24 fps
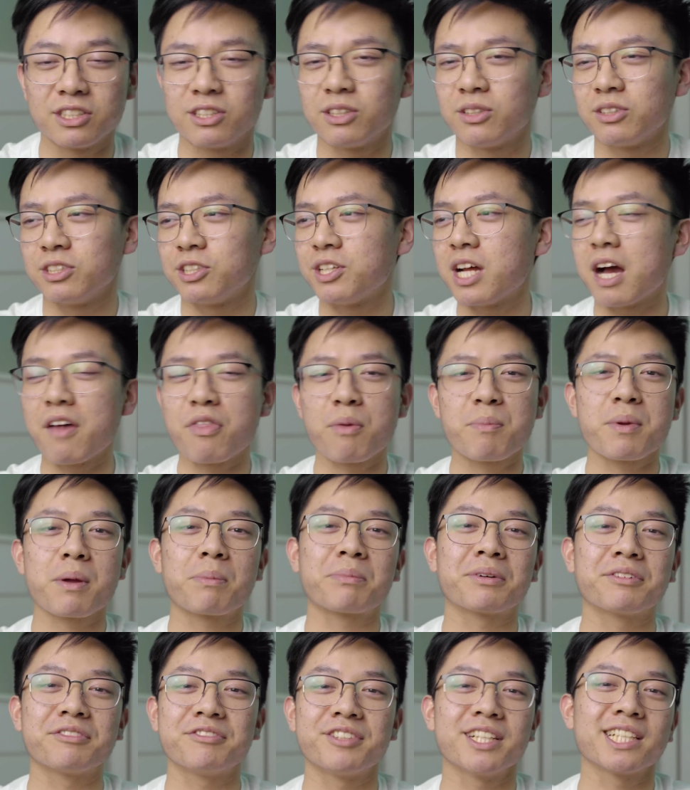You don't have to be a
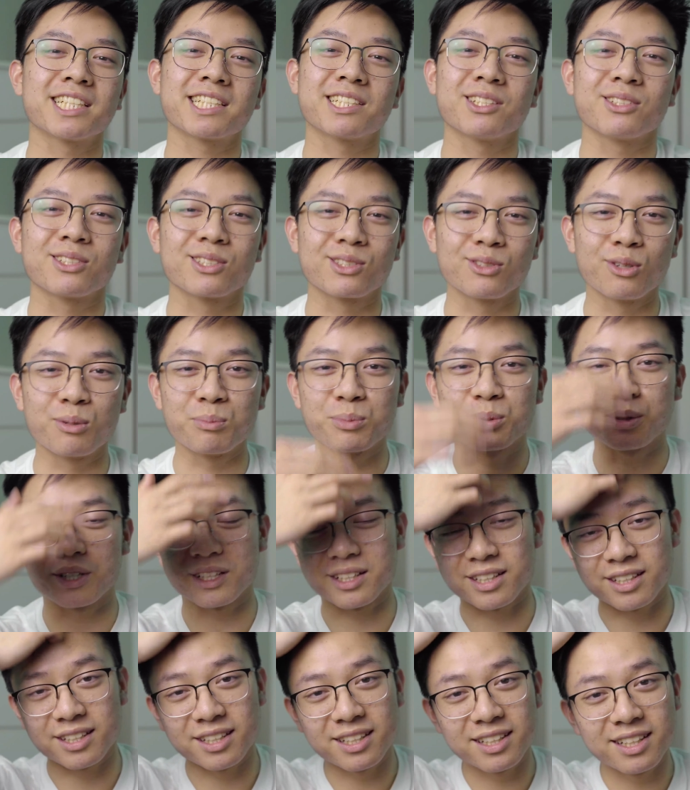professional
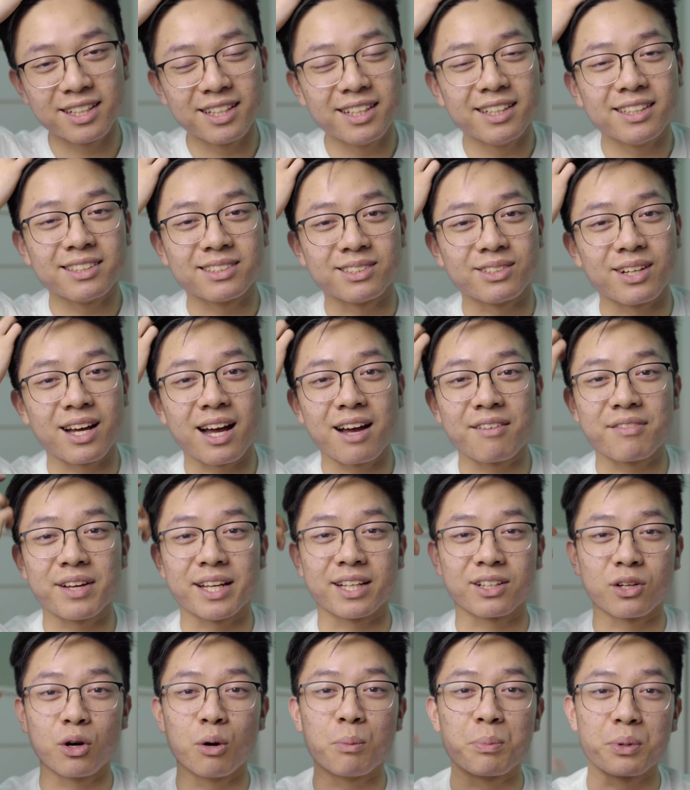snowboarder to have
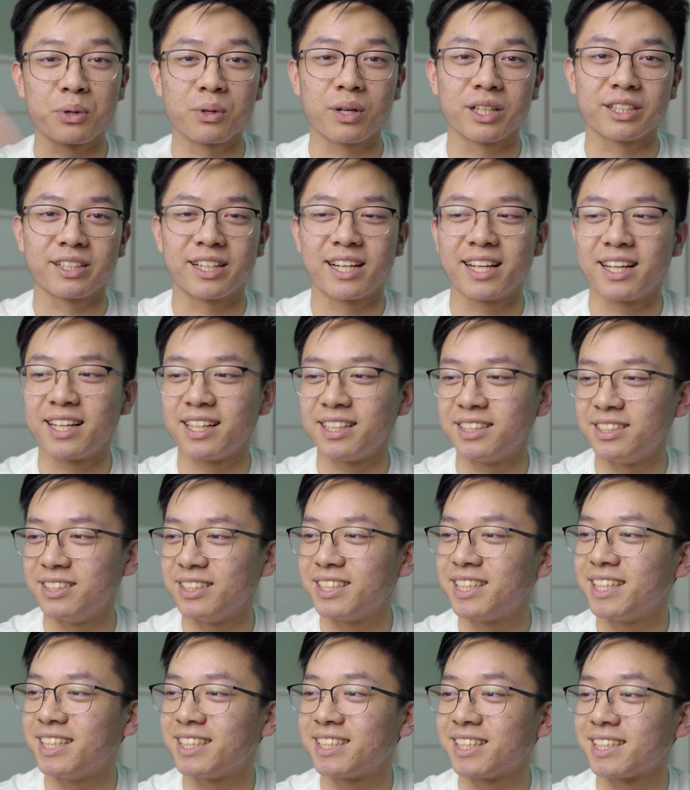a GoPro on your head.
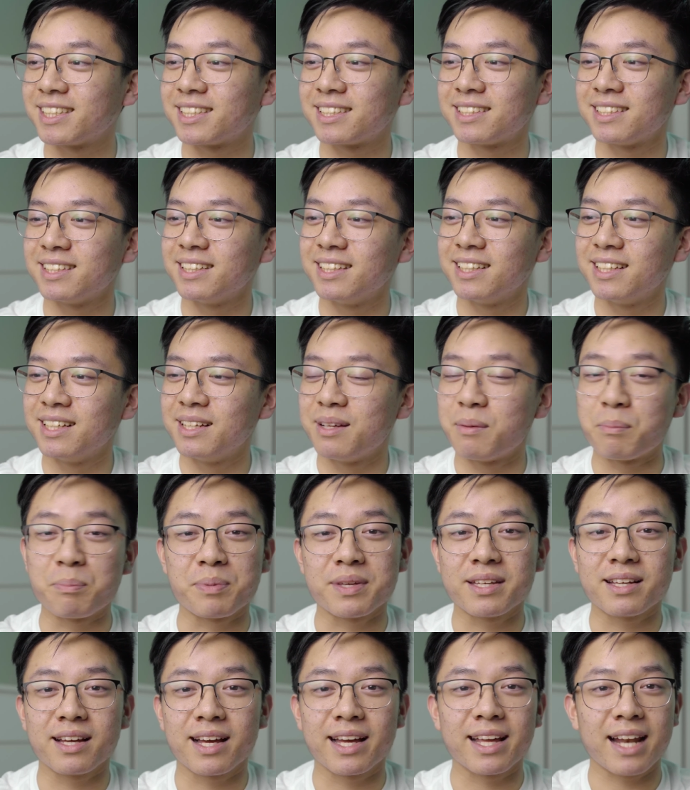You can just
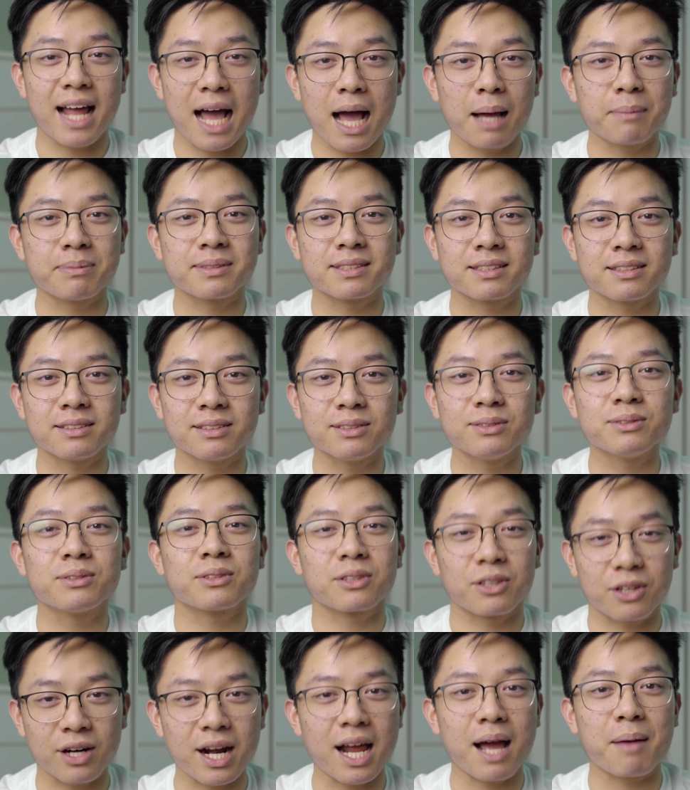be an absolute
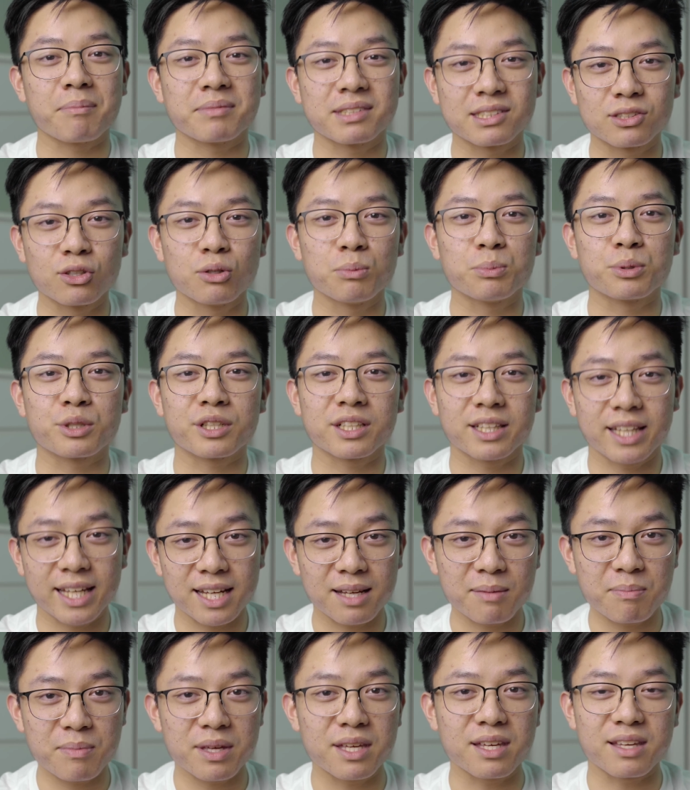crap snowboarder
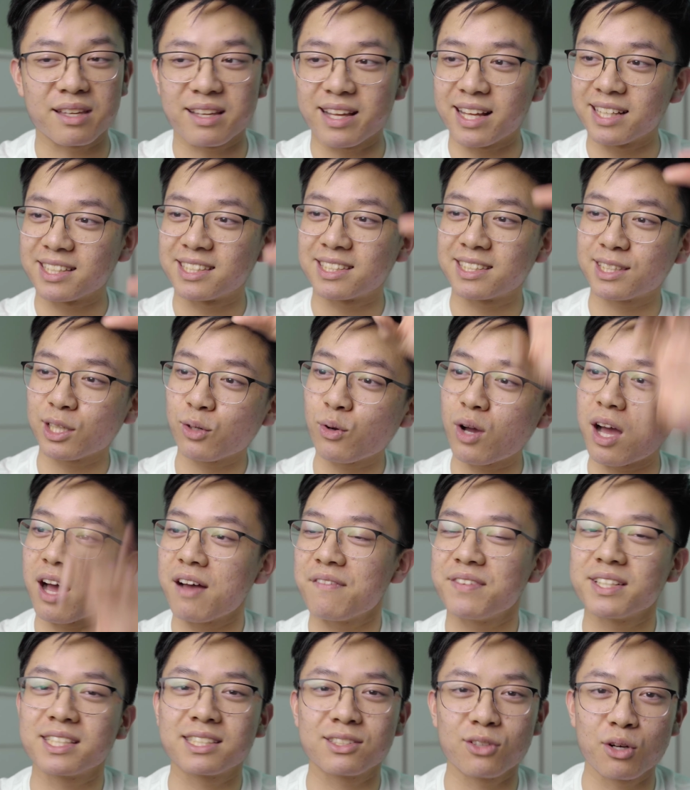like me and still
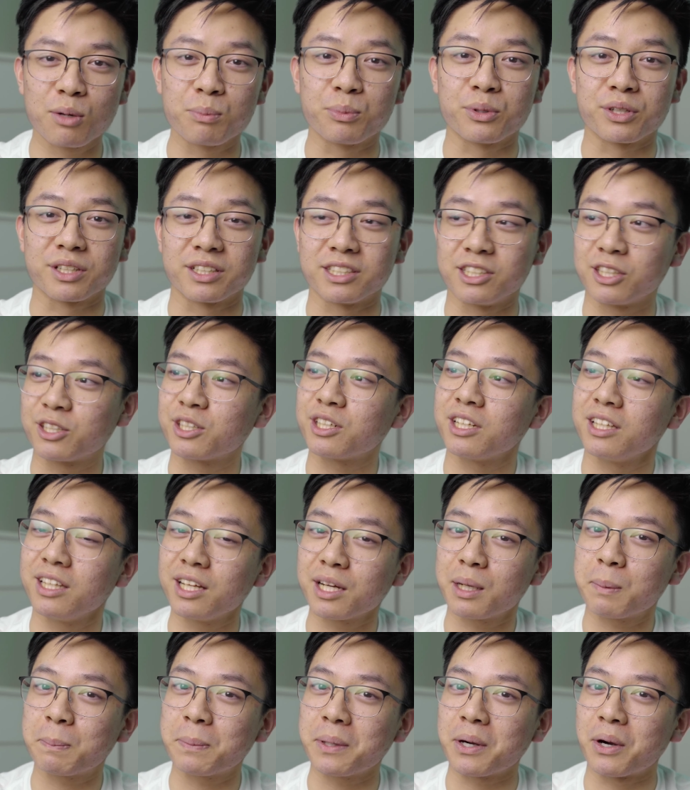have a snowboarder. You're gonna
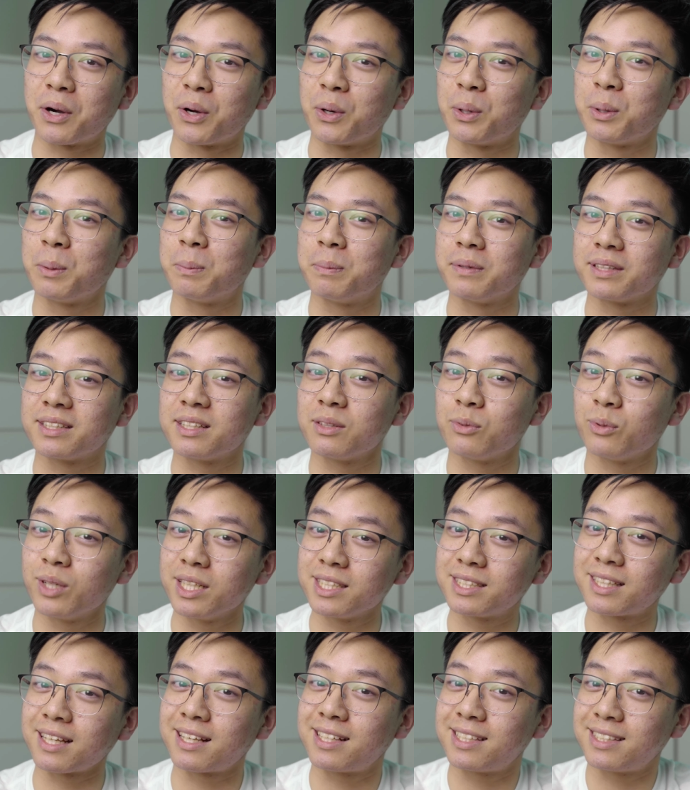look pro, but then
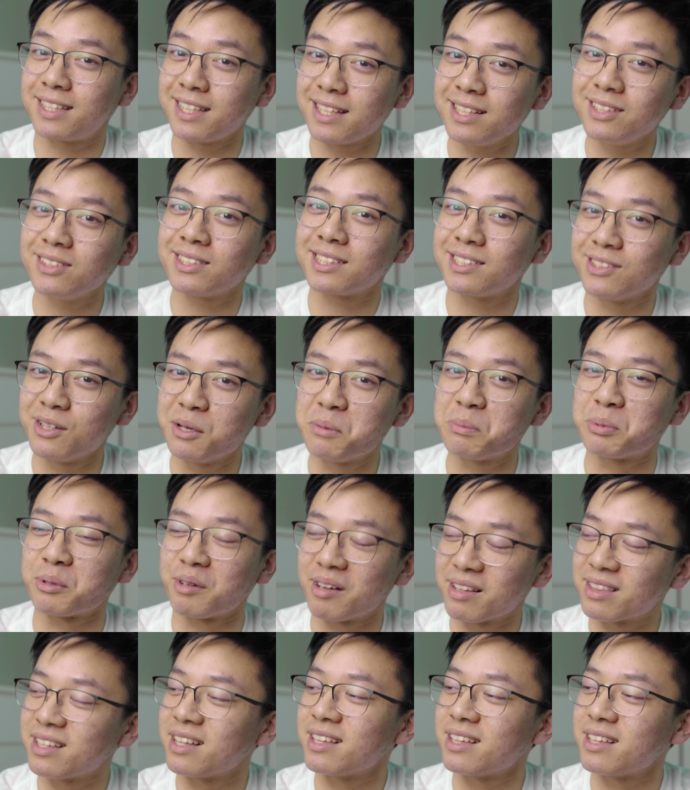once they see you snowboard,